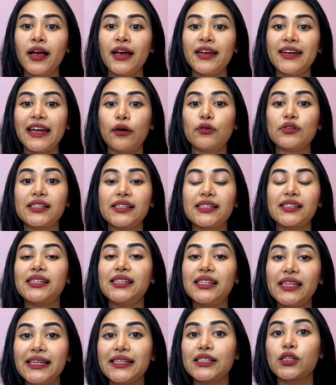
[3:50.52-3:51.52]
Now since
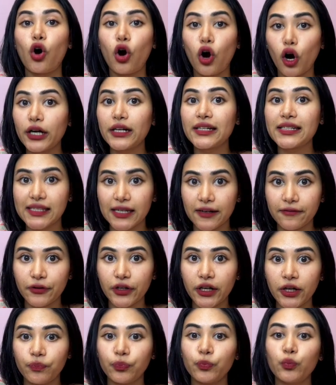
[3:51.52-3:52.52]
these are
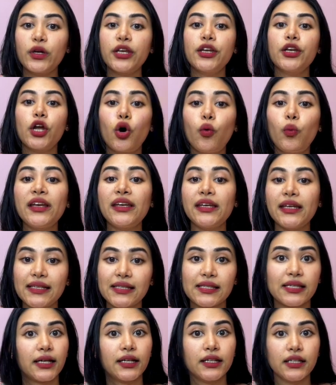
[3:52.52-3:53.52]
different, we know we need
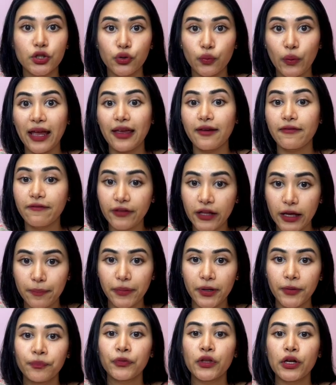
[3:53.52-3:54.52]
to do a flip.
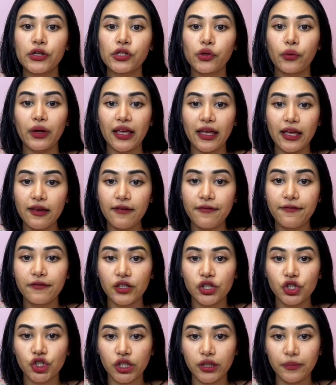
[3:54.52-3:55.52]
So if
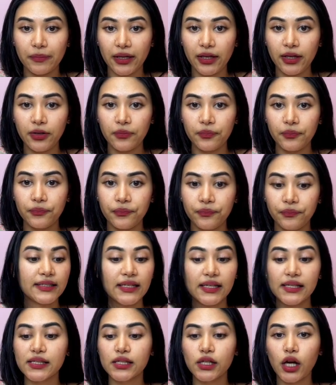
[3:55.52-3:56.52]
G bit
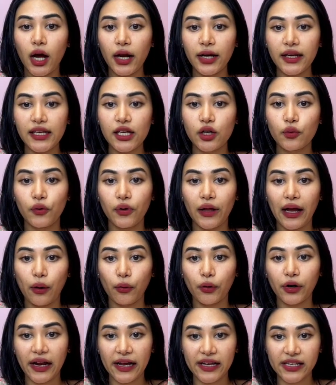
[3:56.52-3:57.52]
does not equal
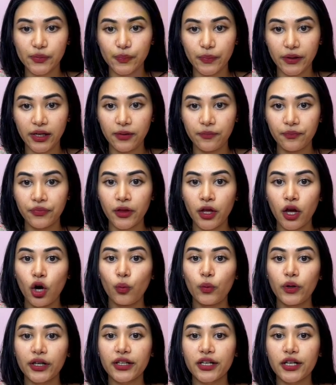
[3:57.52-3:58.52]
our S bit,
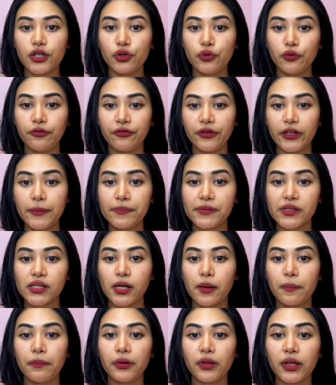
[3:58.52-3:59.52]
we're going to do flips
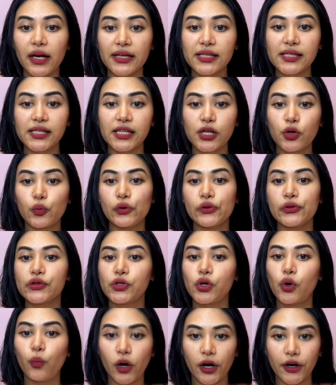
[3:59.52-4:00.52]
plus equals
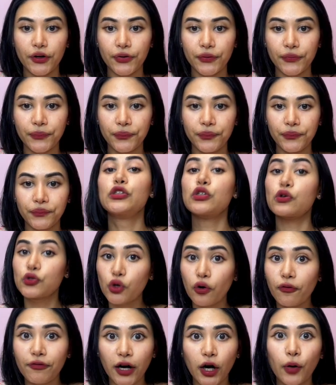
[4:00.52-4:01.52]
1.
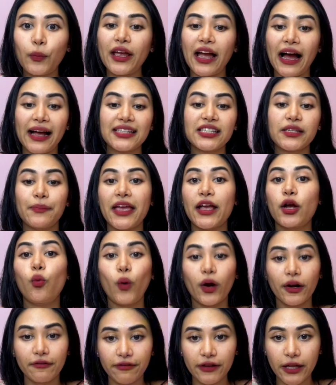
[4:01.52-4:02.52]
So far we had to make
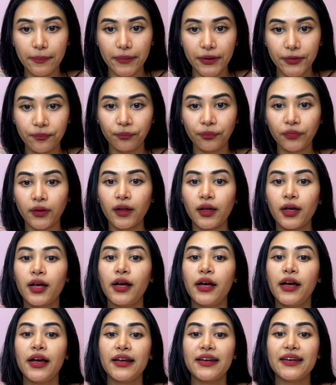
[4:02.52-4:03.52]
one flip.
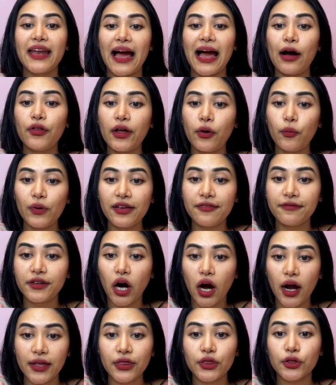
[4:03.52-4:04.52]
Now that we've
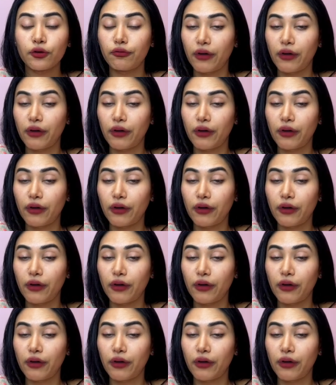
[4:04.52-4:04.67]
gotten the